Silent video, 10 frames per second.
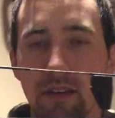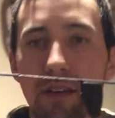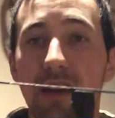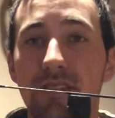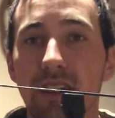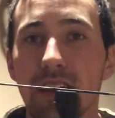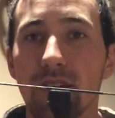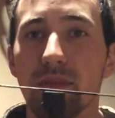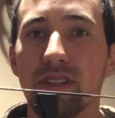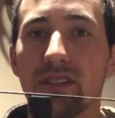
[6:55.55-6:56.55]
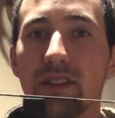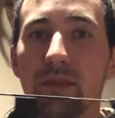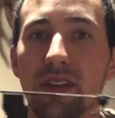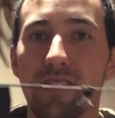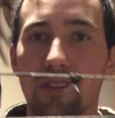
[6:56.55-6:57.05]
Next item is going to
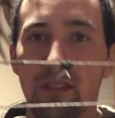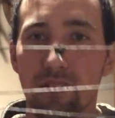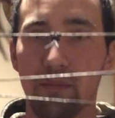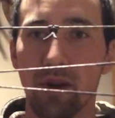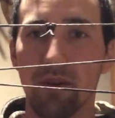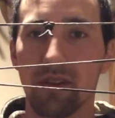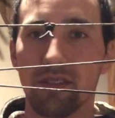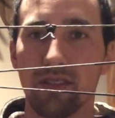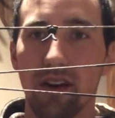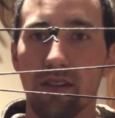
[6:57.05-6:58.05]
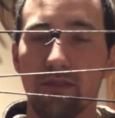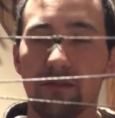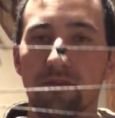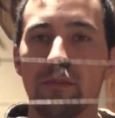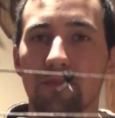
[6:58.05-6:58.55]
be the bow itself.
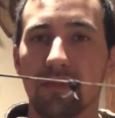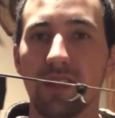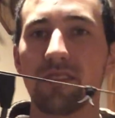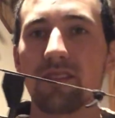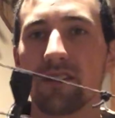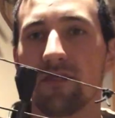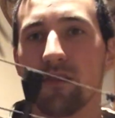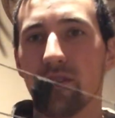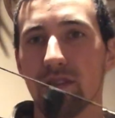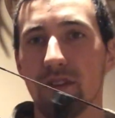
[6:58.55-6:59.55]
This is an Evoke